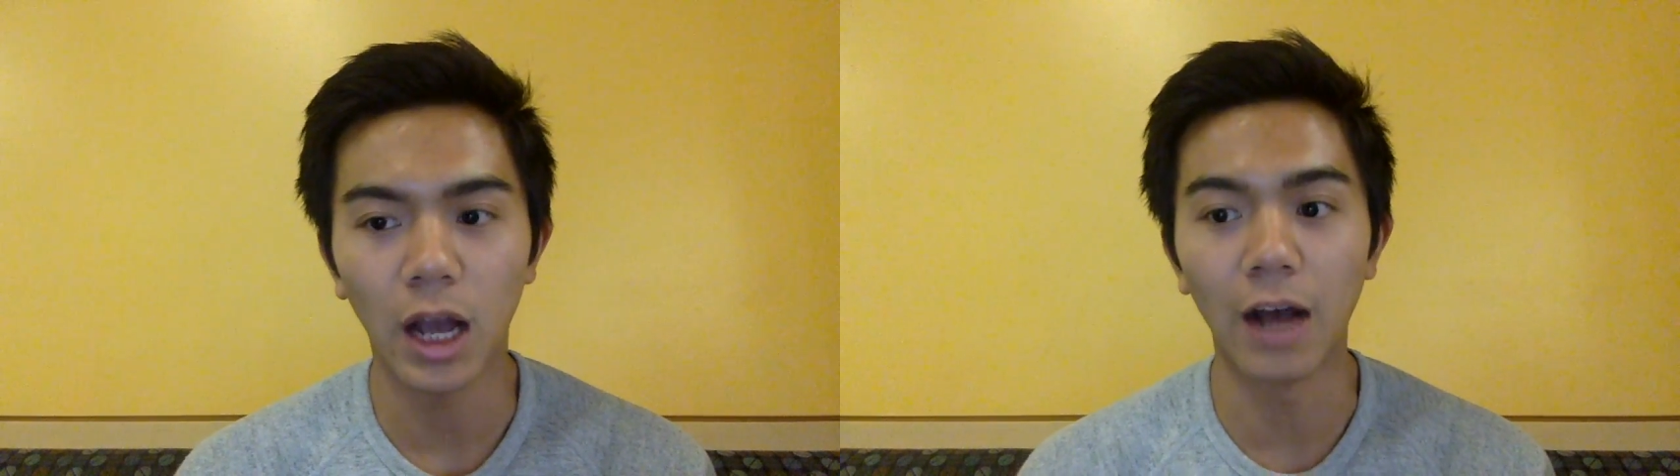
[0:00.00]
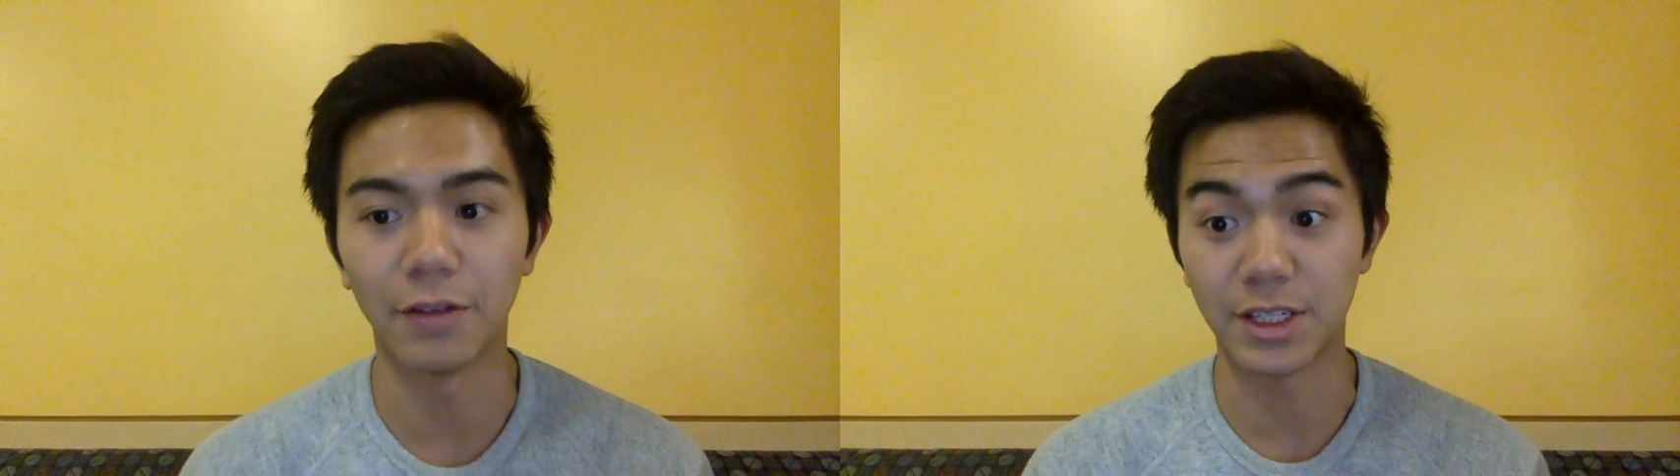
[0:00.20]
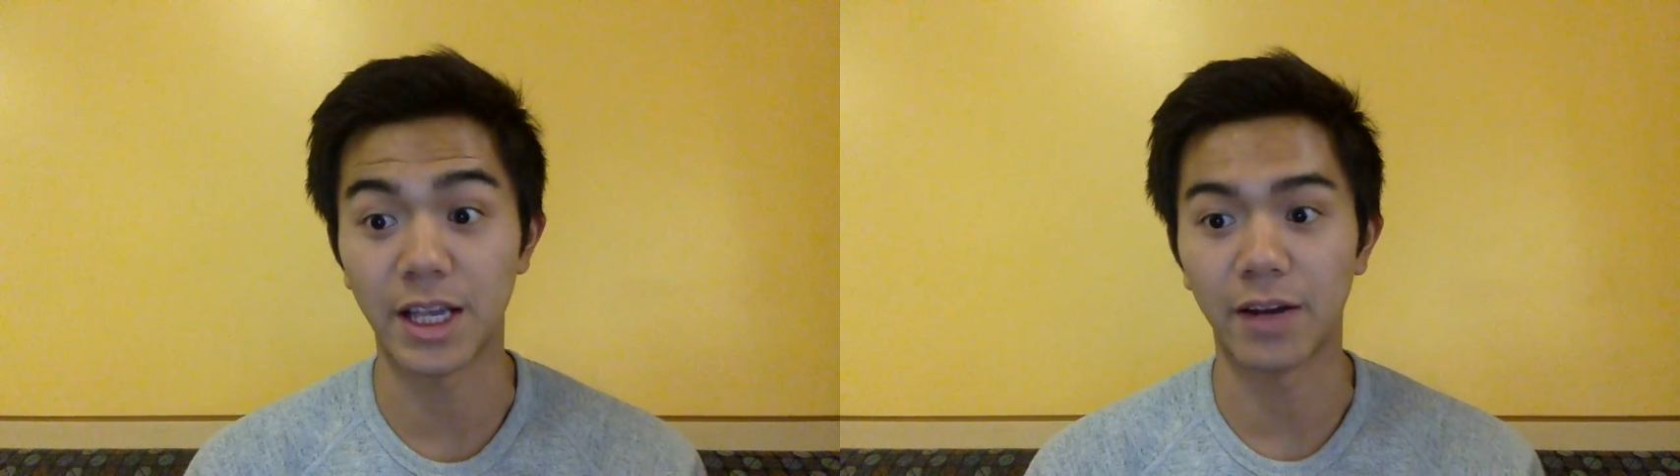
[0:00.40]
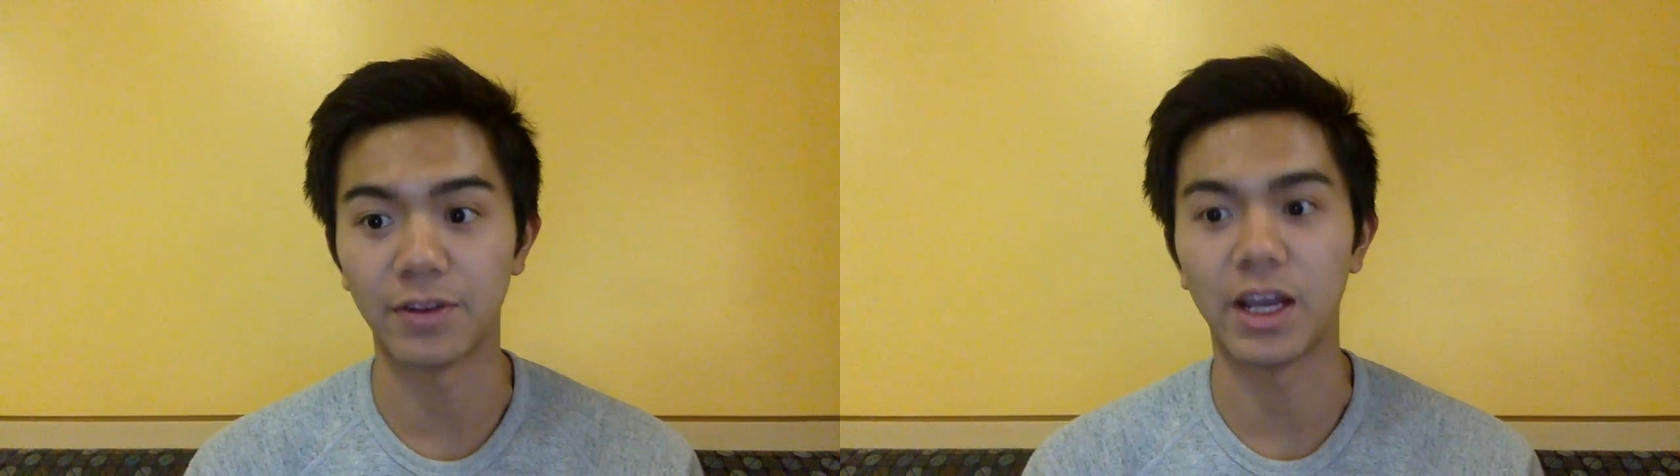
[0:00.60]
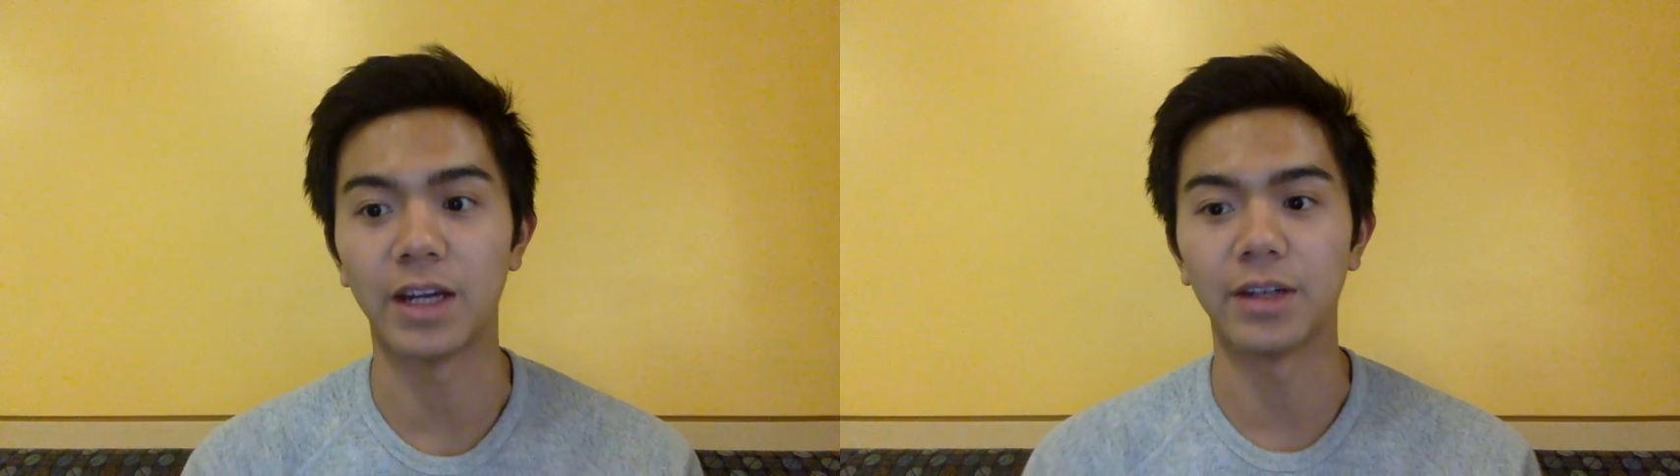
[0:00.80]
of a set of
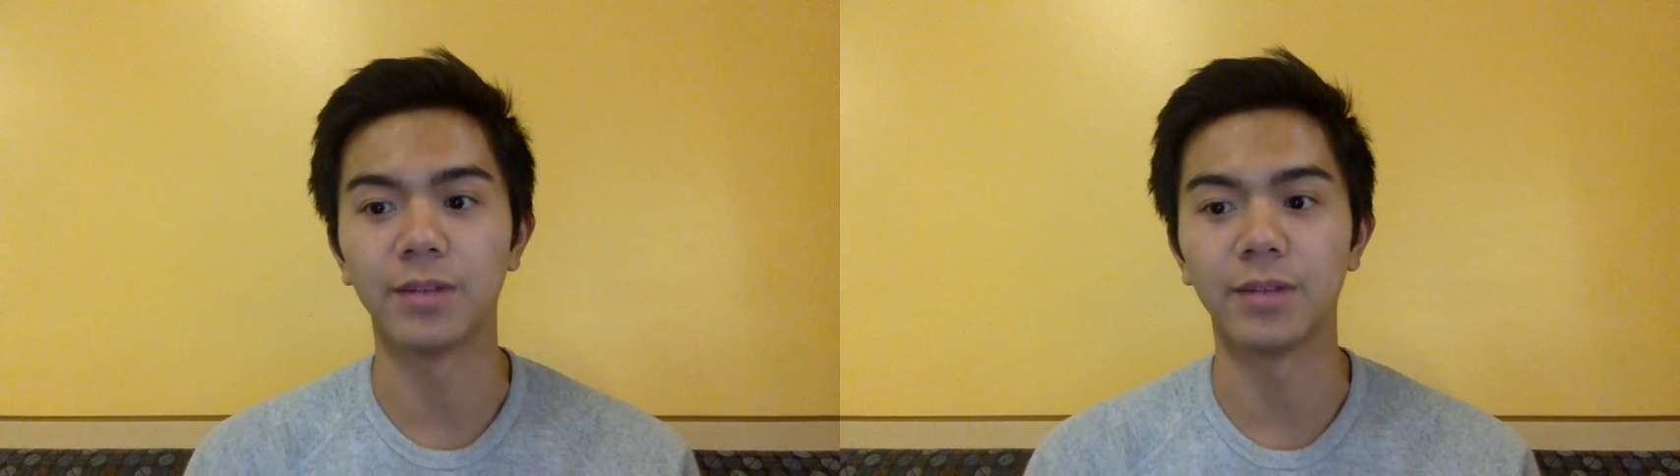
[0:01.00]
data.